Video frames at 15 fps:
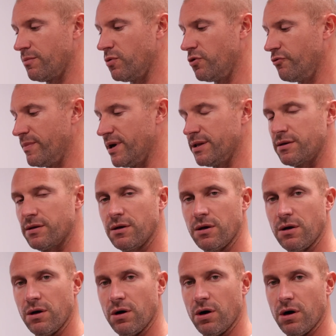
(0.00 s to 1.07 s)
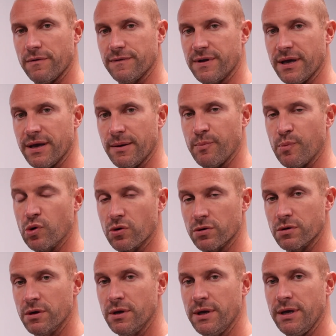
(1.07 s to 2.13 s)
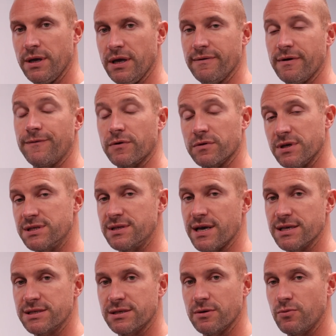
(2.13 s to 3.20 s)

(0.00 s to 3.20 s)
movement of the board. Even for this test,